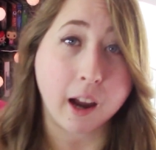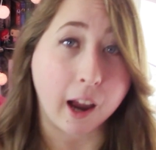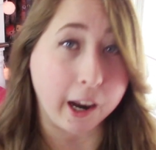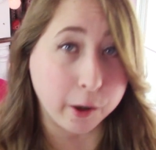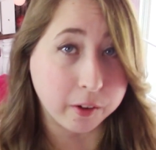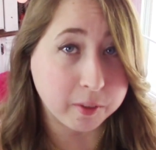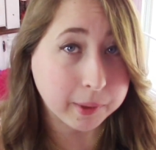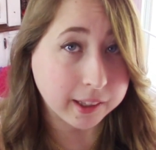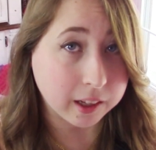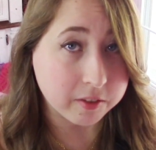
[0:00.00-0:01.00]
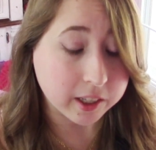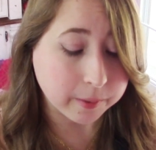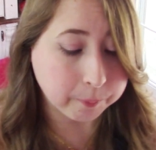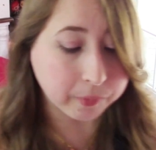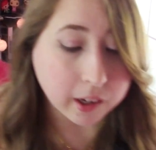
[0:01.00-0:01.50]
I know everybody loves it.
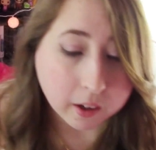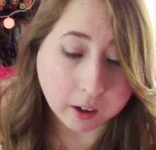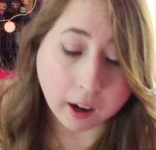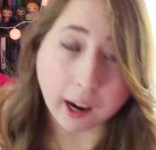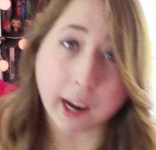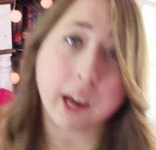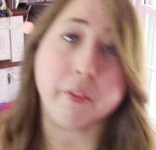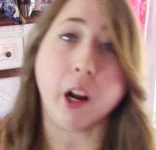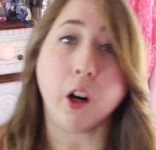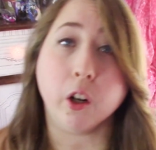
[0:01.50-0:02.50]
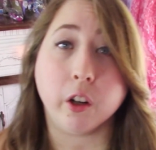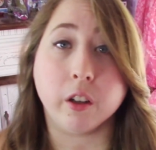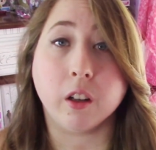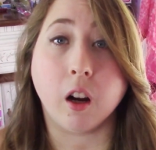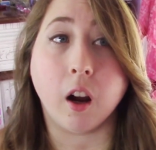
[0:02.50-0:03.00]
I have not
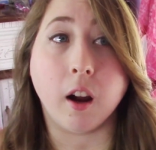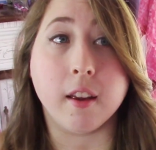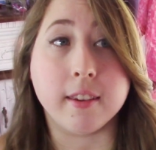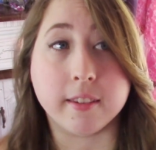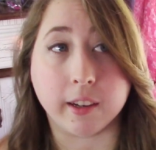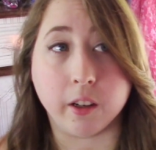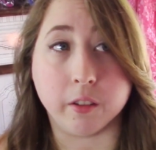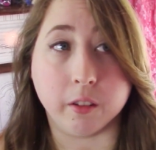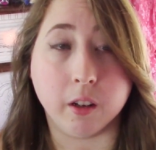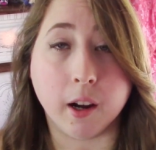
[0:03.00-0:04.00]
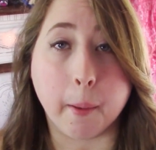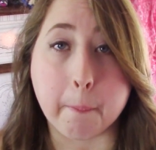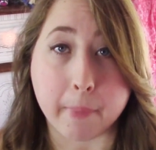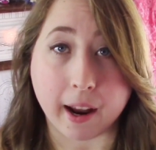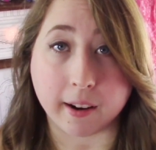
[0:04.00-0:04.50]
heard a single
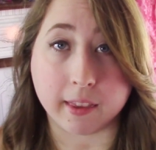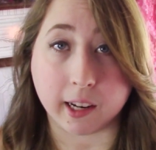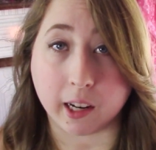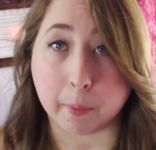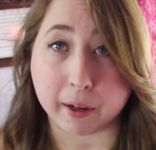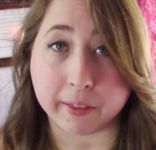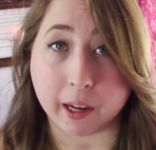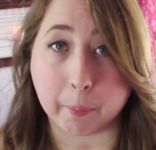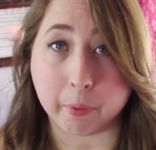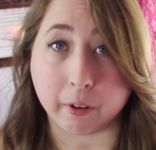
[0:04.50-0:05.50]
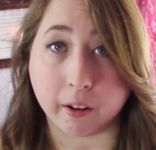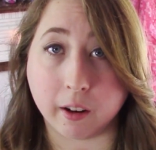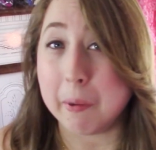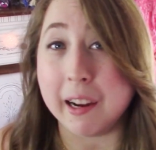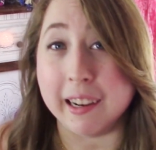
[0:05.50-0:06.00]
bad thing about that book,
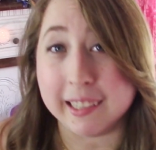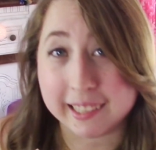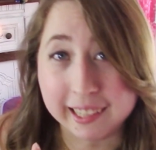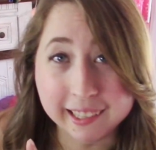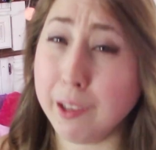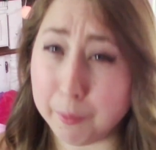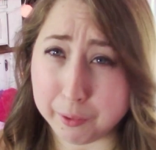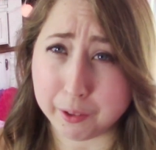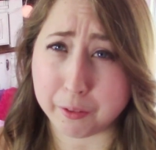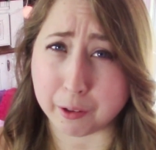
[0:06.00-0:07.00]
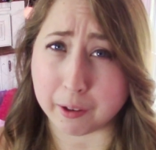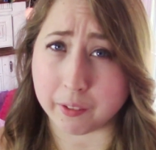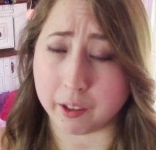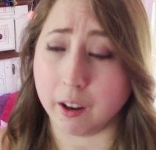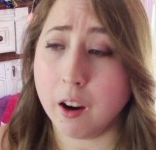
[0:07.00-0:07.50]
but I'm just gonna throw it out
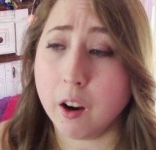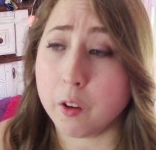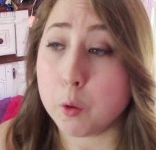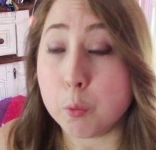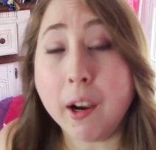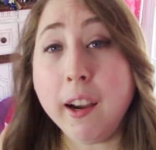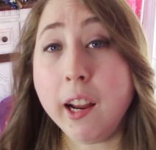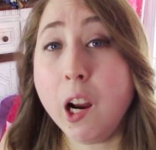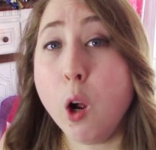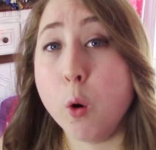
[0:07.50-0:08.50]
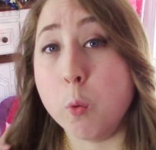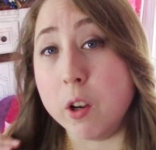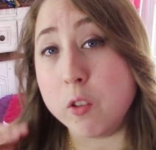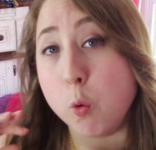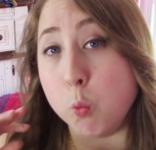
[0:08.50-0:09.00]
there. The writing
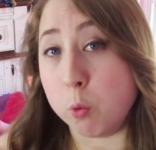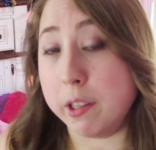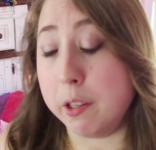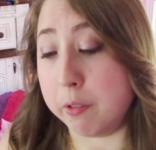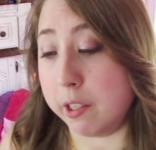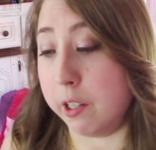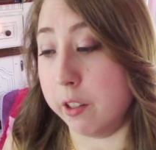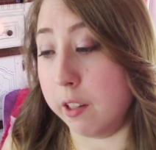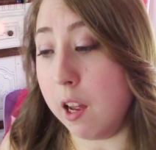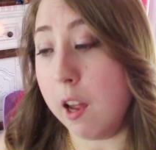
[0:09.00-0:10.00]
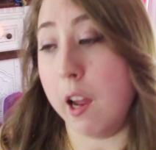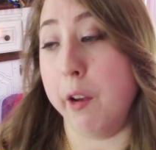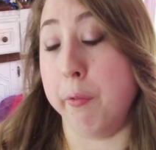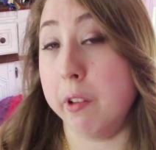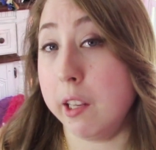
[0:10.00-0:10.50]
was really, really good. I
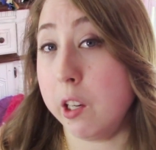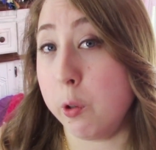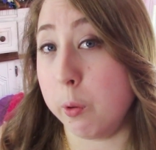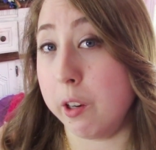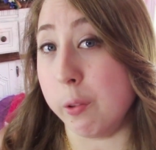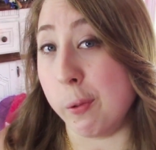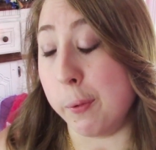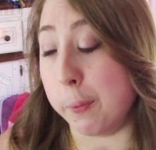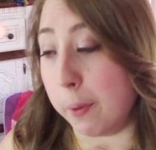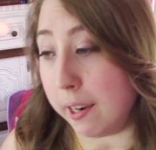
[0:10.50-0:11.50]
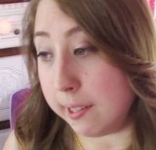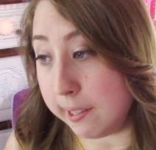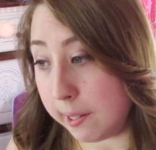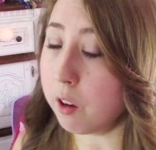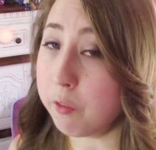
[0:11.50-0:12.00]
really enjoyed the
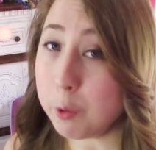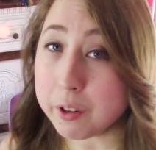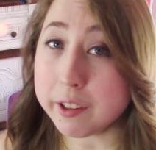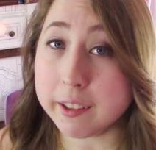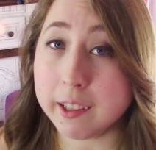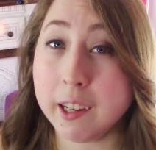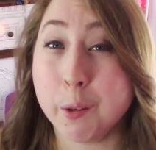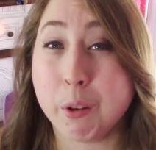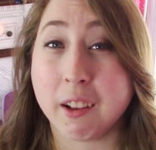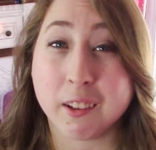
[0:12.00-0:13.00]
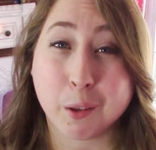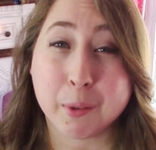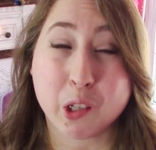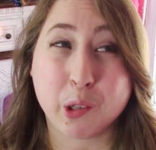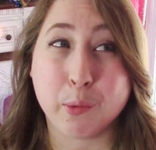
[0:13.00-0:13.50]
writing. Unfortunately, it was a little
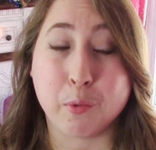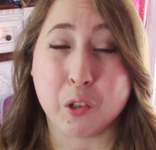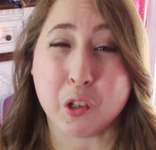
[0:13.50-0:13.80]
bit too